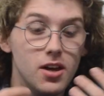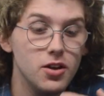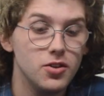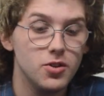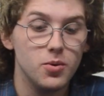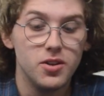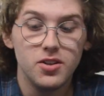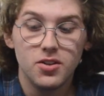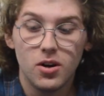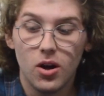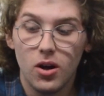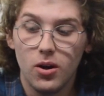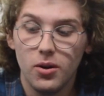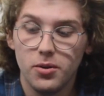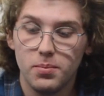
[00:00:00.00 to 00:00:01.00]
So these are
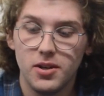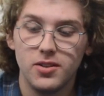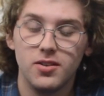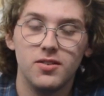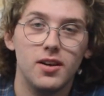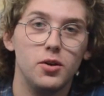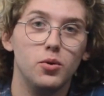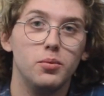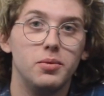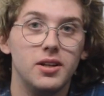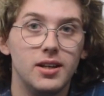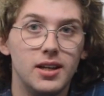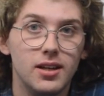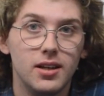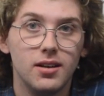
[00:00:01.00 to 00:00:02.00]
all the pieces that you'll be
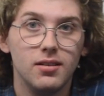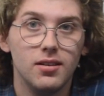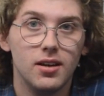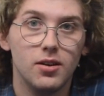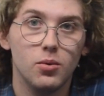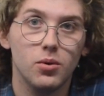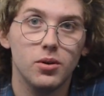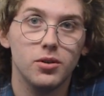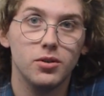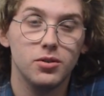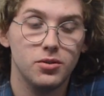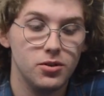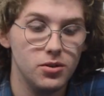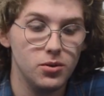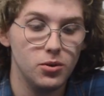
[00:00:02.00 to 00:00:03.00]
needing in order
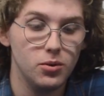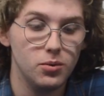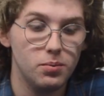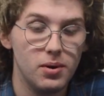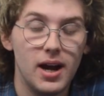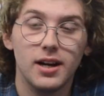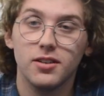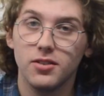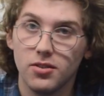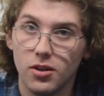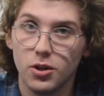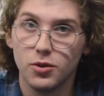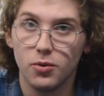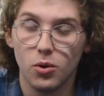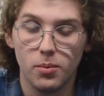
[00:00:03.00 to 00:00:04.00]
to practice
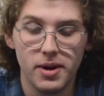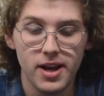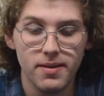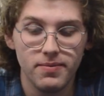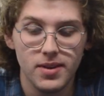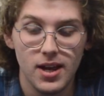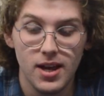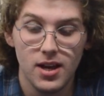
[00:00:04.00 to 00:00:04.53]
large format.